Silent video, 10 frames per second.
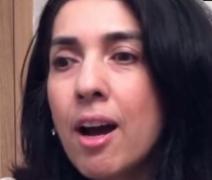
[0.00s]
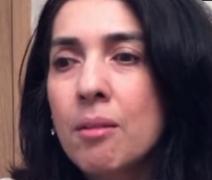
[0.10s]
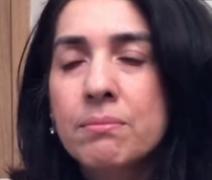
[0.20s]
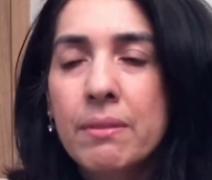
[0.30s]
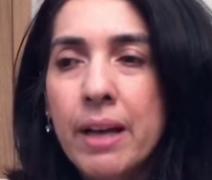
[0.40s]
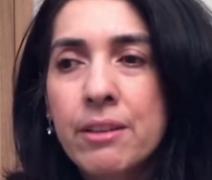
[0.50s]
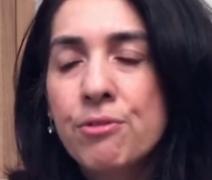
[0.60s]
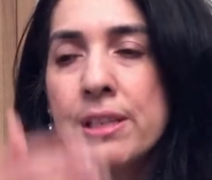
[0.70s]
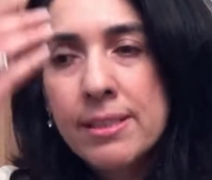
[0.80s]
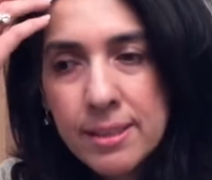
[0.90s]

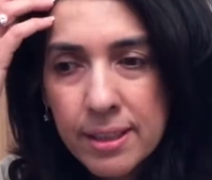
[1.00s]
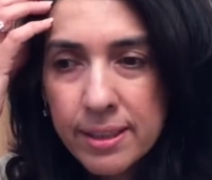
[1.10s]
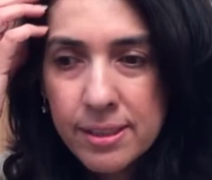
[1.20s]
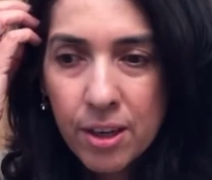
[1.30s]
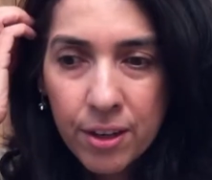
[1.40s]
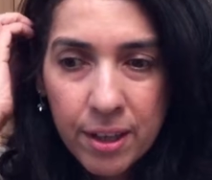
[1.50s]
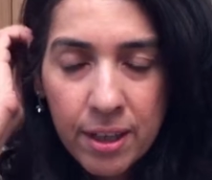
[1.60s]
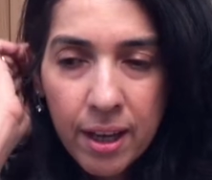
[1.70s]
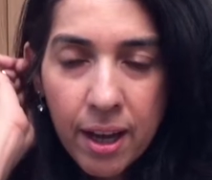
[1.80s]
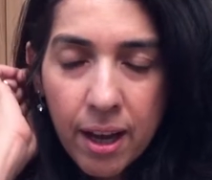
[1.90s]
I recently
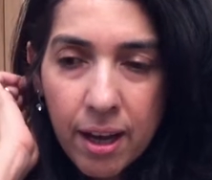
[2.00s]
started